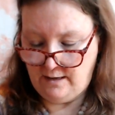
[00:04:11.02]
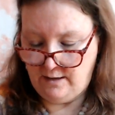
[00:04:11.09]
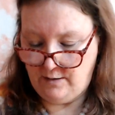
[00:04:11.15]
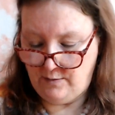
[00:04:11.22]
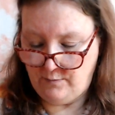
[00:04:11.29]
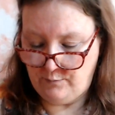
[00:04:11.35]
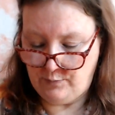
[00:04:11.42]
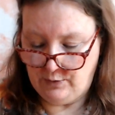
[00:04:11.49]

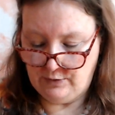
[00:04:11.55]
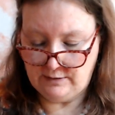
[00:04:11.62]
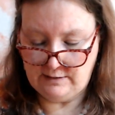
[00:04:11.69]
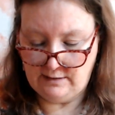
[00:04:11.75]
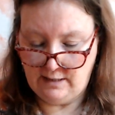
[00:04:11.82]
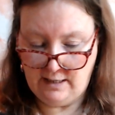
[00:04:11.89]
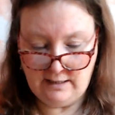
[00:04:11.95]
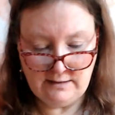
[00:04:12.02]
But
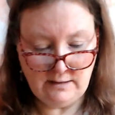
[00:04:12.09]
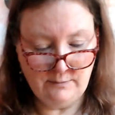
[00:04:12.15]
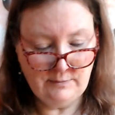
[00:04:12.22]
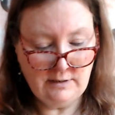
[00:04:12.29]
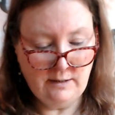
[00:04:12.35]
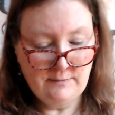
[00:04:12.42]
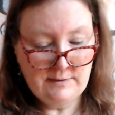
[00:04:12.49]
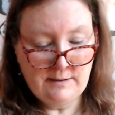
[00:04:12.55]

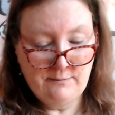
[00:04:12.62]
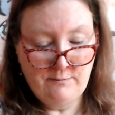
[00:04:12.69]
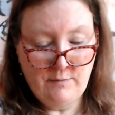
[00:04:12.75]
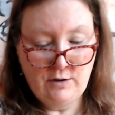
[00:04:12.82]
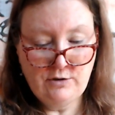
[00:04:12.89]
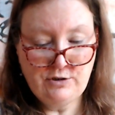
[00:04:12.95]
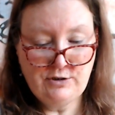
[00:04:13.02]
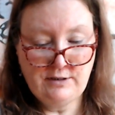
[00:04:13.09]
sometimes
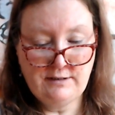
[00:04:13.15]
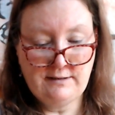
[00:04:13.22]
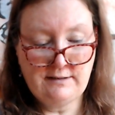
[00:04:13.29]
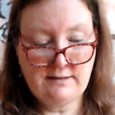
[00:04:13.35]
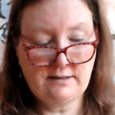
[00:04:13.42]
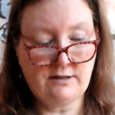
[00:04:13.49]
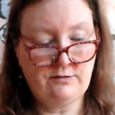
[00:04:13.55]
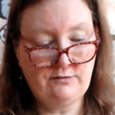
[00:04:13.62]
emotions
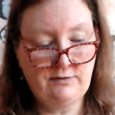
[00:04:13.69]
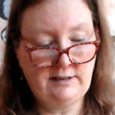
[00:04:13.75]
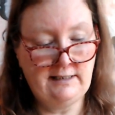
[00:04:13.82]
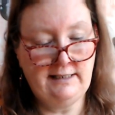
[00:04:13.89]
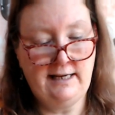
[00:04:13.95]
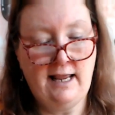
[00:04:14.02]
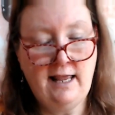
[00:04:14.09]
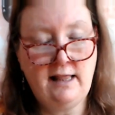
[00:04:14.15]
can really
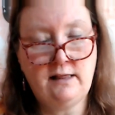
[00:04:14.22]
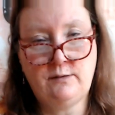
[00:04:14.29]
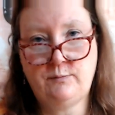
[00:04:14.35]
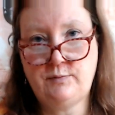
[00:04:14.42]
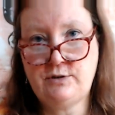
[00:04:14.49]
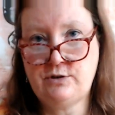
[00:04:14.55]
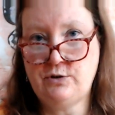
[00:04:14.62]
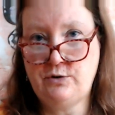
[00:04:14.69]
help
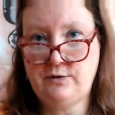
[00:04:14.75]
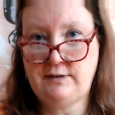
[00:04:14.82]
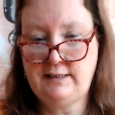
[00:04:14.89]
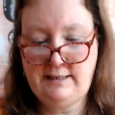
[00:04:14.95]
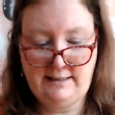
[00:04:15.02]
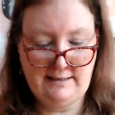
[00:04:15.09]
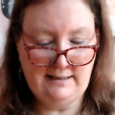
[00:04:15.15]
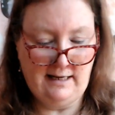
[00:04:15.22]
sort
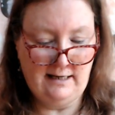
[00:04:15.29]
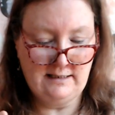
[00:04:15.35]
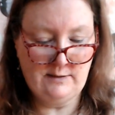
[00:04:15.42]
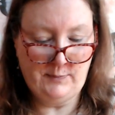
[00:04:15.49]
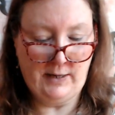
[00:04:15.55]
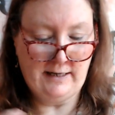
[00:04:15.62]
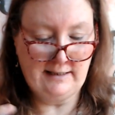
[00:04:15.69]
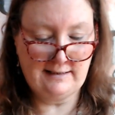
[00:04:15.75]
these
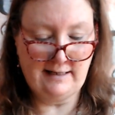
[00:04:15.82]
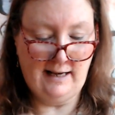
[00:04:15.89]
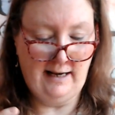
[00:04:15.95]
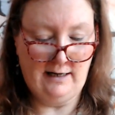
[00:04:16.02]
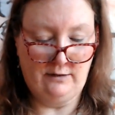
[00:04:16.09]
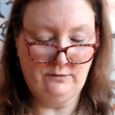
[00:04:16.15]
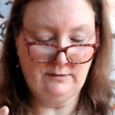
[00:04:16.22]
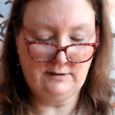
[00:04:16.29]
aspects
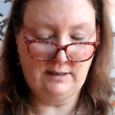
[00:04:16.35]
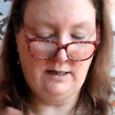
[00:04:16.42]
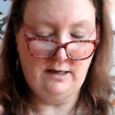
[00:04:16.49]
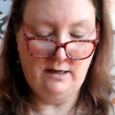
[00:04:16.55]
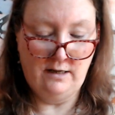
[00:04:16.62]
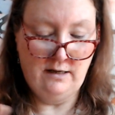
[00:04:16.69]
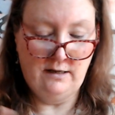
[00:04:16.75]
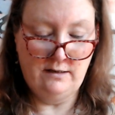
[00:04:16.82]
out.
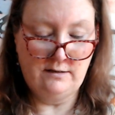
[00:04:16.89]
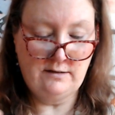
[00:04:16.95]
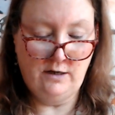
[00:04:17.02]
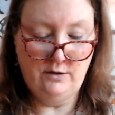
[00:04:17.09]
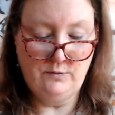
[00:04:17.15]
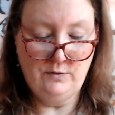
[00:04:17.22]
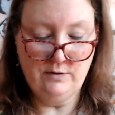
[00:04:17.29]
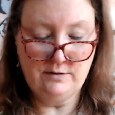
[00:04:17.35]
So
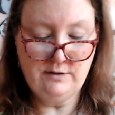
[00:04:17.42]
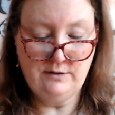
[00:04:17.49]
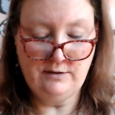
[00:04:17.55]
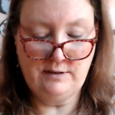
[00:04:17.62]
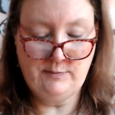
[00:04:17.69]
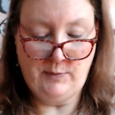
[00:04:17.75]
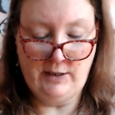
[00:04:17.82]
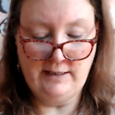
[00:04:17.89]
what does
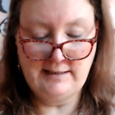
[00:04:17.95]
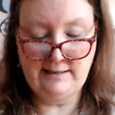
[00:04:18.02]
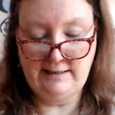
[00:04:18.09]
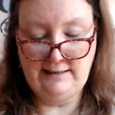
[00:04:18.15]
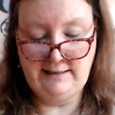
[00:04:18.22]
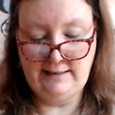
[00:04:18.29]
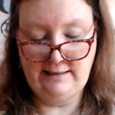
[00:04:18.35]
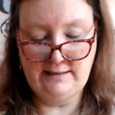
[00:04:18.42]
Pisces
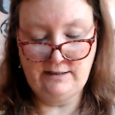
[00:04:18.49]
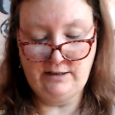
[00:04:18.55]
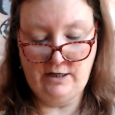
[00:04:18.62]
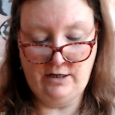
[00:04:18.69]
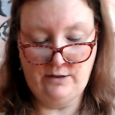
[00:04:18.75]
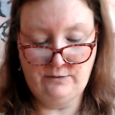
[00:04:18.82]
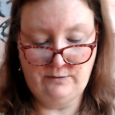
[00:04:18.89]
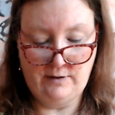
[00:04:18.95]
need to
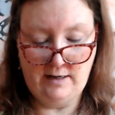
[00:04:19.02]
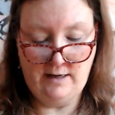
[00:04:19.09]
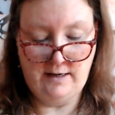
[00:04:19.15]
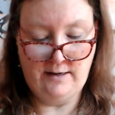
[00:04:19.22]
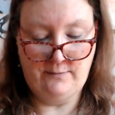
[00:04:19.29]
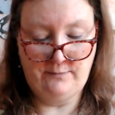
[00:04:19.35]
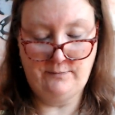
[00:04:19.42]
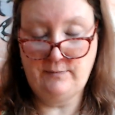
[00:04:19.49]
know
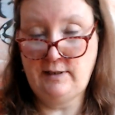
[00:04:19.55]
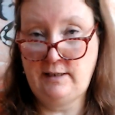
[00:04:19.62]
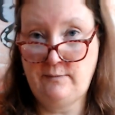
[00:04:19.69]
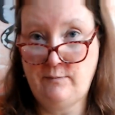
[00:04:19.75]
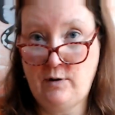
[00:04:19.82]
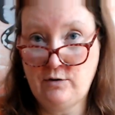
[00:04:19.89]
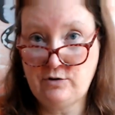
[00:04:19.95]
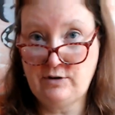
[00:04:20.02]

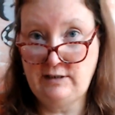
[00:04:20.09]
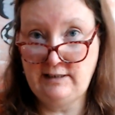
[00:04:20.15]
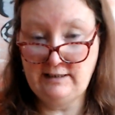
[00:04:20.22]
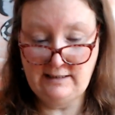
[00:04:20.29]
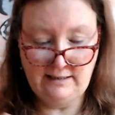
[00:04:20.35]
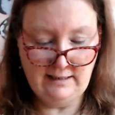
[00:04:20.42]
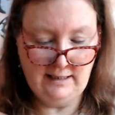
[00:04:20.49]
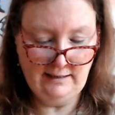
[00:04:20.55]
emotionally today?